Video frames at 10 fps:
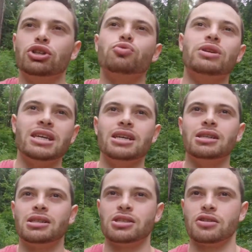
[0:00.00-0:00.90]
you
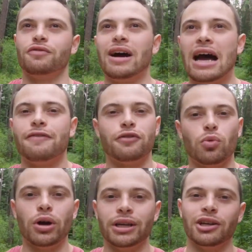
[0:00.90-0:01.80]
need to survive
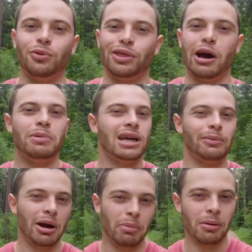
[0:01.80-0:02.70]
for 1 year without
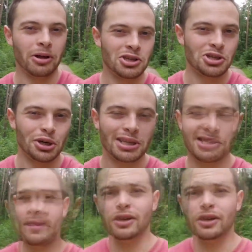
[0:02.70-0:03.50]
becoming a bum on the streets.